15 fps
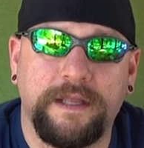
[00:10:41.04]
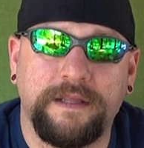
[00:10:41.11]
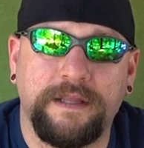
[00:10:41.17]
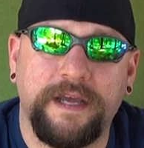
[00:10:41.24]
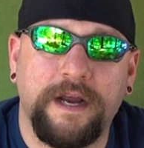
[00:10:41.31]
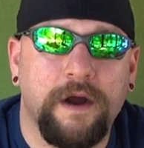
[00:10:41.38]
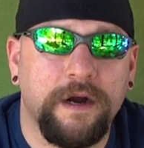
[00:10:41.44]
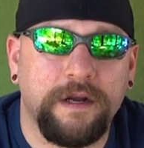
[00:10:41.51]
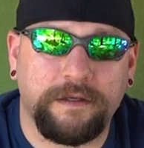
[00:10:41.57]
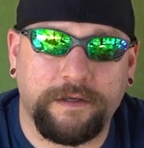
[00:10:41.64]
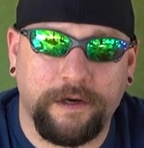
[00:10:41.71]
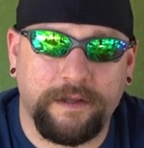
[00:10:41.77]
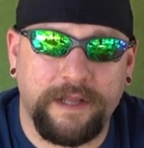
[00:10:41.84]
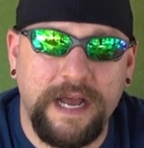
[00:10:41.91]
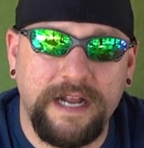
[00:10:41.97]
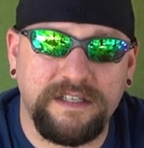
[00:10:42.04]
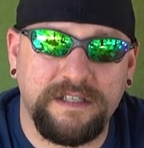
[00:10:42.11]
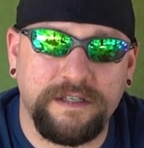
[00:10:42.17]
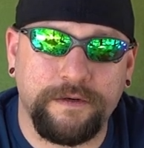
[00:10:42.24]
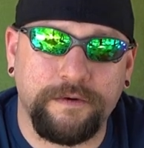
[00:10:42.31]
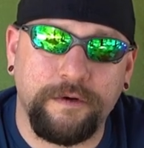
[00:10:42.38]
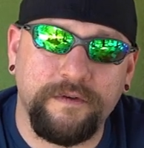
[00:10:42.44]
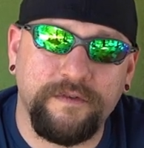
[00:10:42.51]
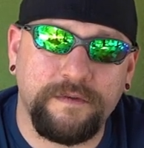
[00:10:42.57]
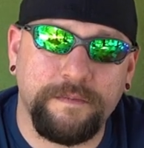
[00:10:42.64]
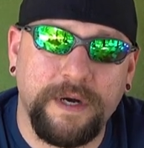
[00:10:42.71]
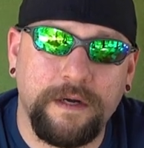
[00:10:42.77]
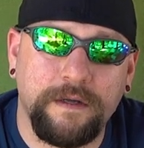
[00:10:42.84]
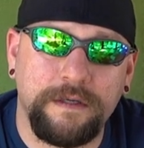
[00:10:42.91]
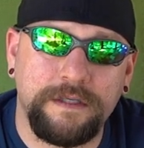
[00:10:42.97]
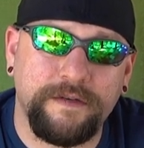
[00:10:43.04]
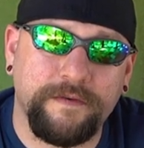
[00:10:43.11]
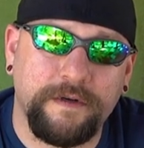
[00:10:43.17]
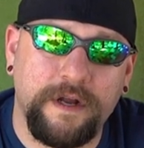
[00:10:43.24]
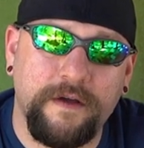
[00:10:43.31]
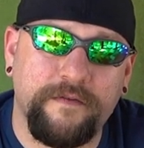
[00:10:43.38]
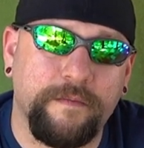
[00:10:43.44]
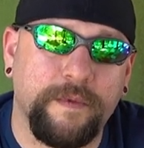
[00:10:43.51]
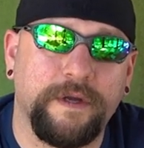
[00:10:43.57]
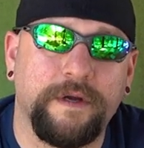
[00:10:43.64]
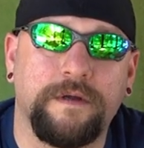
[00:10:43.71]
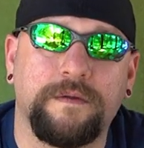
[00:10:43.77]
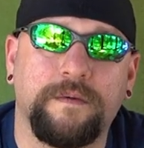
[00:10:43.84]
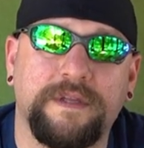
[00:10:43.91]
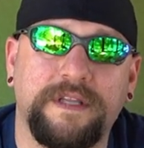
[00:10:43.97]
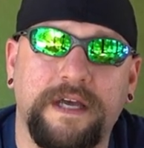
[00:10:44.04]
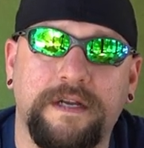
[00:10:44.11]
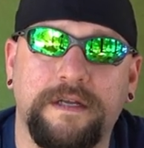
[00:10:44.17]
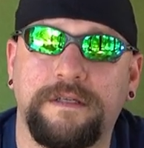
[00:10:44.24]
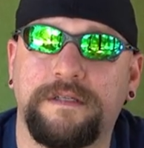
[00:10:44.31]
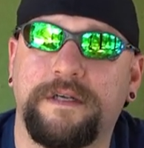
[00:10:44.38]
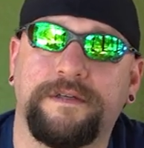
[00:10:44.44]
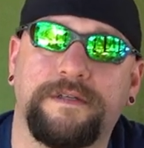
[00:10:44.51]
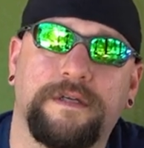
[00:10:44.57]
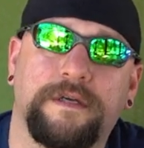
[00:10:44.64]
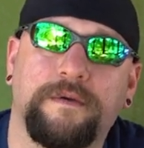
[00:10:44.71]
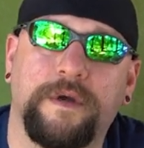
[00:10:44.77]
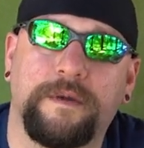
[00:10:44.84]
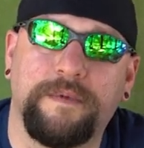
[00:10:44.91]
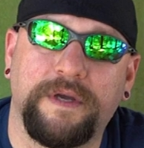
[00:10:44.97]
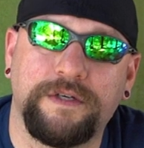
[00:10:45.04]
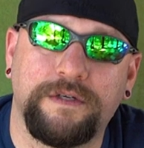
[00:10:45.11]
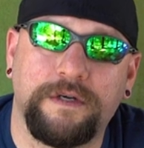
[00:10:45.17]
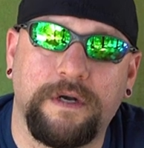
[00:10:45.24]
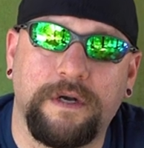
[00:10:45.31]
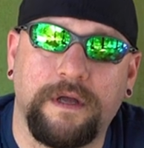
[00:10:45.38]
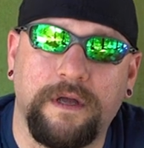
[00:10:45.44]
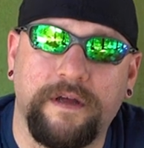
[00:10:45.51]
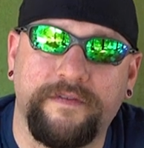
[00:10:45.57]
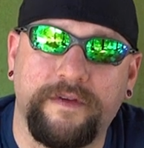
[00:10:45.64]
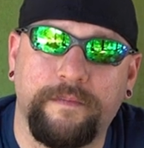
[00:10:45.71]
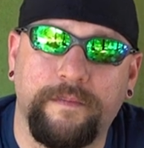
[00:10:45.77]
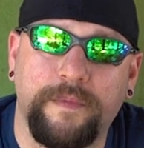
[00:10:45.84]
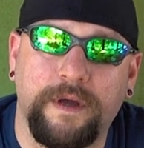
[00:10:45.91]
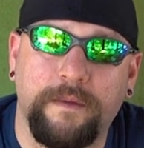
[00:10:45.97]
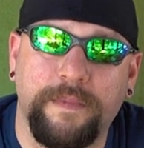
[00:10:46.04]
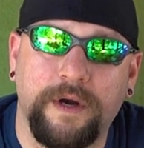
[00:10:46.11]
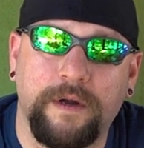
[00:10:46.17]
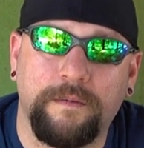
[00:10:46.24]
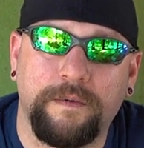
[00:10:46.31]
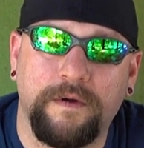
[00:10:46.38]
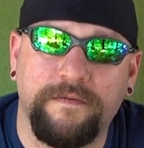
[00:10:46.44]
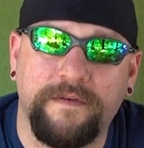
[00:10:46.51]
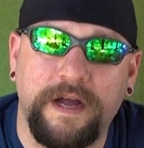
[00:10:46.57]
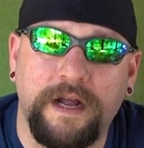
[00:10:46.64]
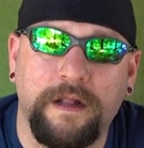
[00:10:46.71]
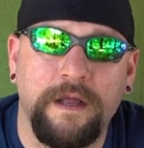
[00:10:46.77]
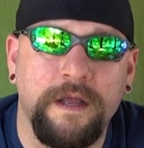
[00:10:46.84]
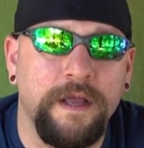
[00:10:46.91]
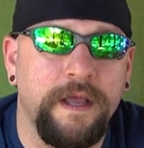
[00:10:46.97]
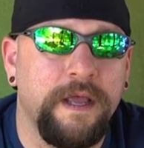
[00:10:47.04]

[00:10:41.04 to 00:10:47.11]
they are your Lands and Grooves barrels. If you're not familiar with what that is, here's a quick picture of a barrel profile.